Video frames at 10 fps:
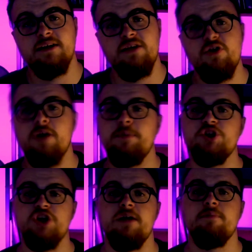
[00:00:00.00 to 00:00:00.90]
is an
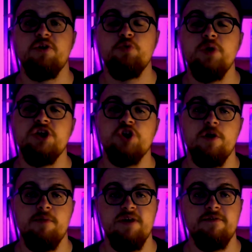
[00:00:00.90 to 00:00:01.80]
RPG by Swedish
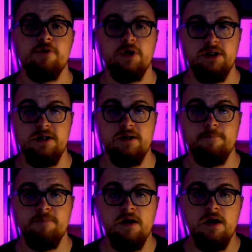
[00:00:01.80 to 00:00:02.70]
company Free League.
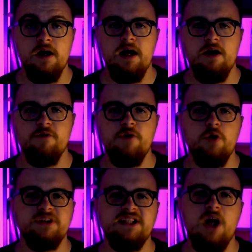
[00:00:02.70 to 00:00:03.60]
It
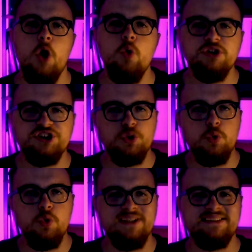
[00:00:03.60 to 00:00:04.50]
evokes the old
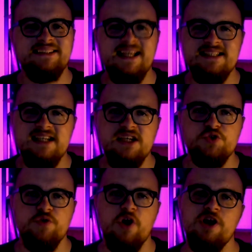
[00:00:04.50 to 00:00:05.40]
school aesthetics
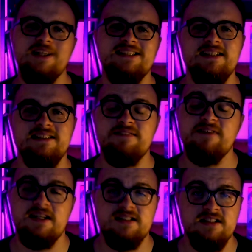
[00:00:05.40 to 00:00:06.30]
of early D&D
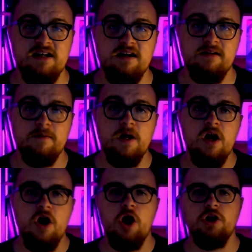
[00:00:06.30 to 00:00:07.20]
fantasy art,
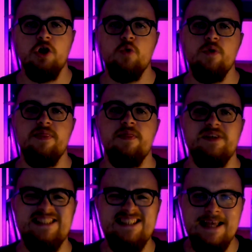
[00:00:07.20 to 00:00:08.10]
along with the
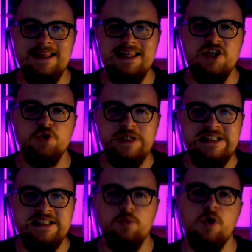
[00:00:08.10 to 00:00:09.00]
deadly
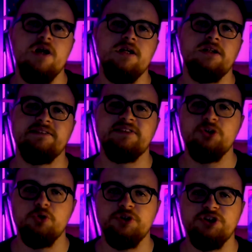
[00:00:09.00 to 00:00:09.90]
gritty worlds of
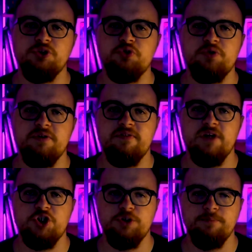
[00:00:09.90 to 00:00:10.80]
sword and sorcery
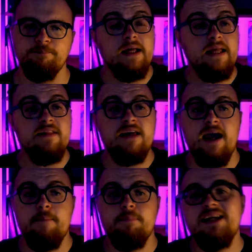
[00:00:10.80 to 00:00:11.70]
fiction. In the
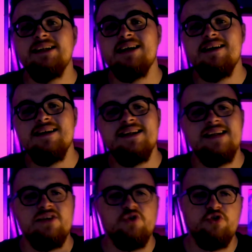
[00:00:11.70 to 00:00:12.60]
game, players aren't
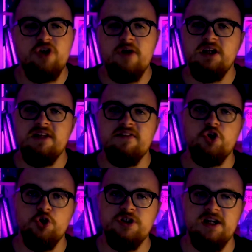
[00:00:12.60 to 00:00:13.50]
necessarily the
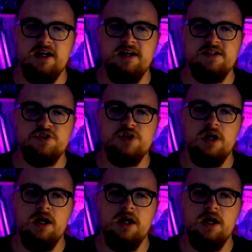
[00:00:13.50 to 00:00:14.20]
good guys,